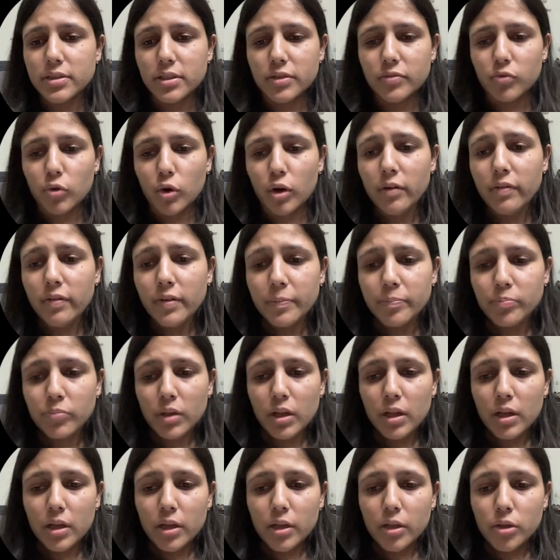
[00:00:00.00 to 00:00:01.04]
involved.
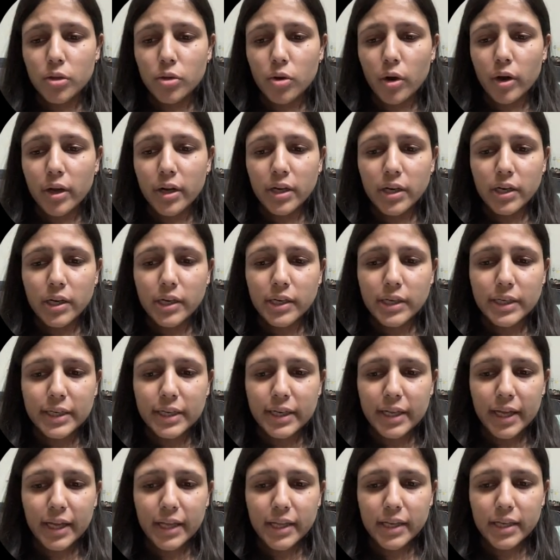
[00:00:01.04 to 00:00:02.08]
Your
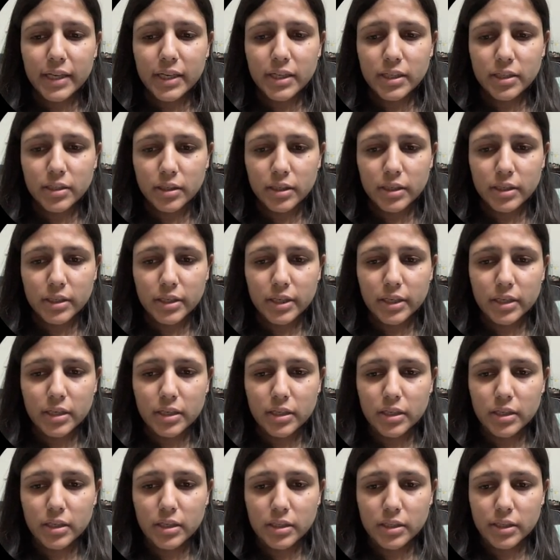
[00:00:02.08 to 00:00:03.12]
training
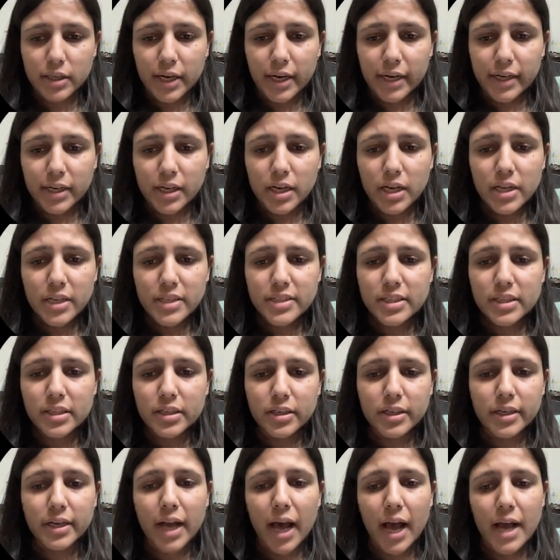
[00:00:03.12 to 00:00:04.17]
data is
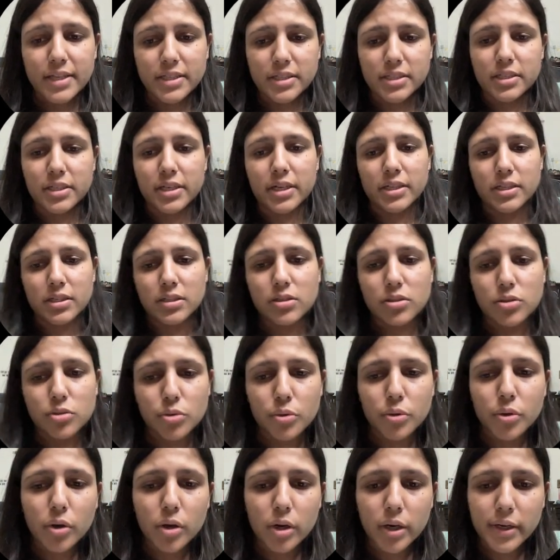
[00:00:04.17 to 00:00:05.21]
learned as it is. So
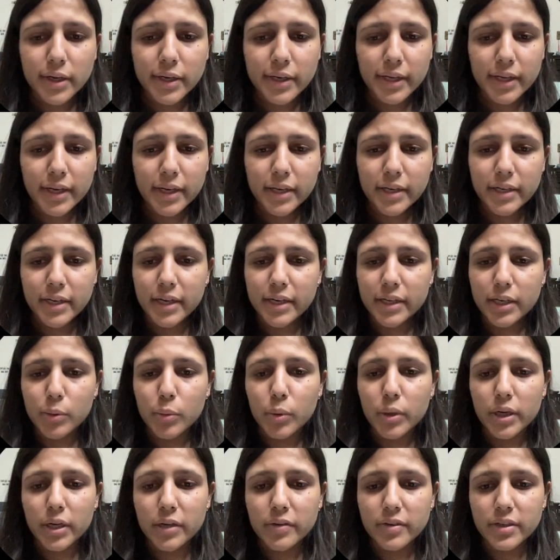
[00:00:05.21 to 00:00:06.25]
your training data,
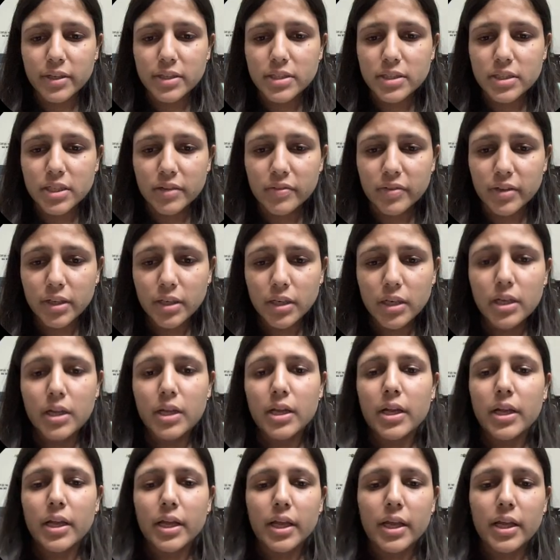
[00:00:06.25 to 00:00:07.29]
whatever is given,
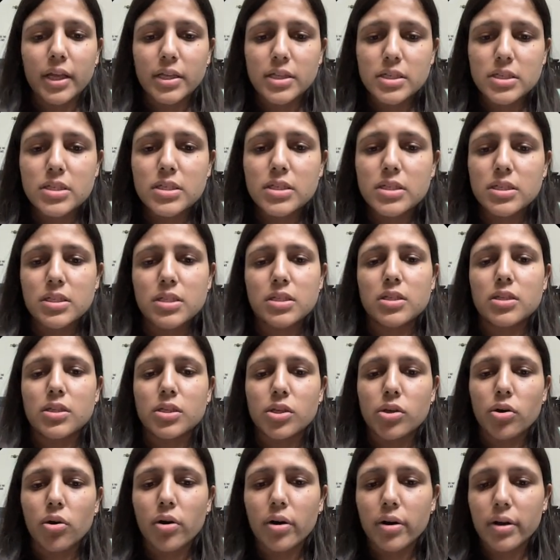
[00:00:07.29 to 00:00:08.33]
is
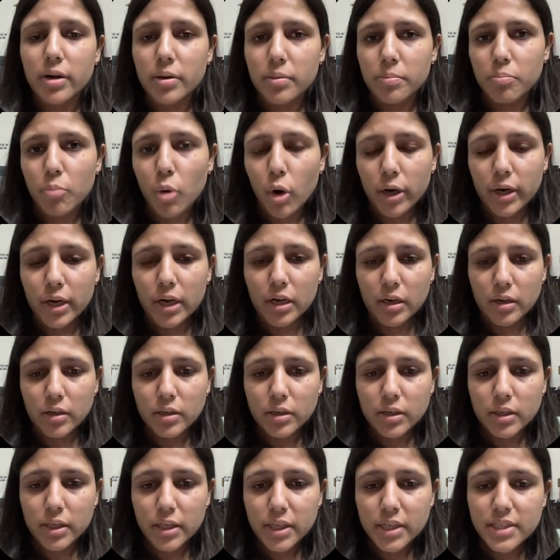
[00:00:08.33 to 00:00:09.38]
your model,
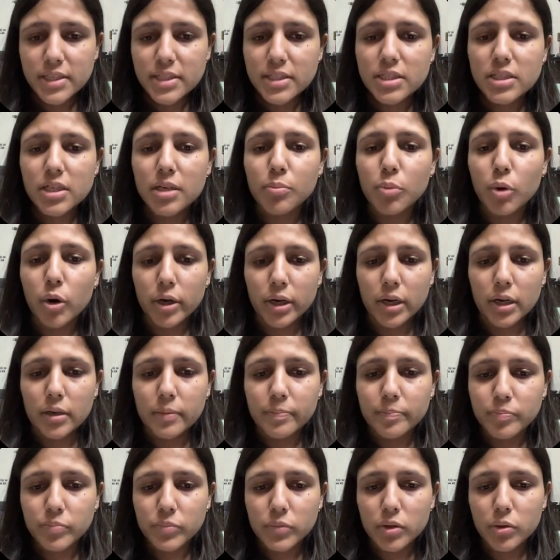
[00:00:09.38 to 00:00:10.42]
is the model.
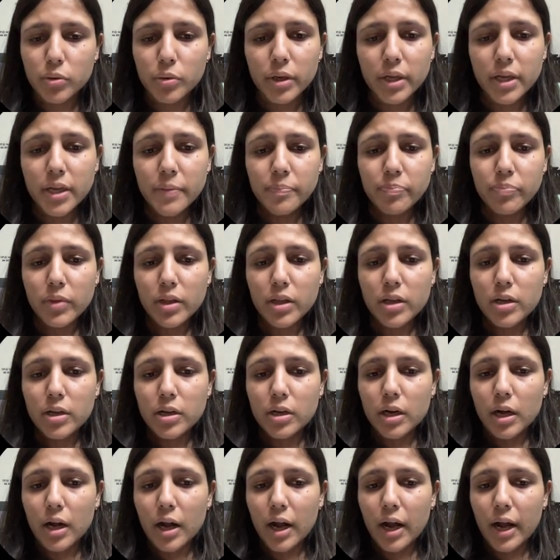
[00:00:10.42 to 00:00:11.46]
Okay,
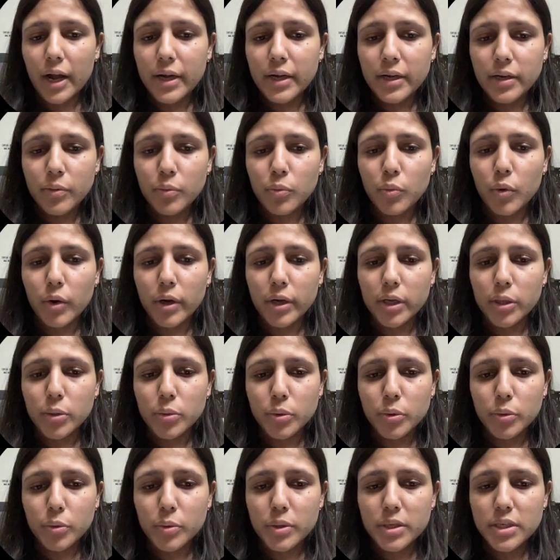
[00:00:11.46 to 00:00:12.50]
and what you
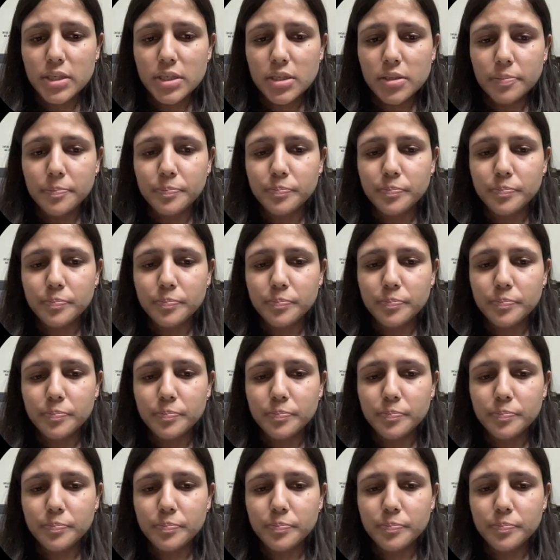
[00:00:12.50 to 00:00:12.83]
do is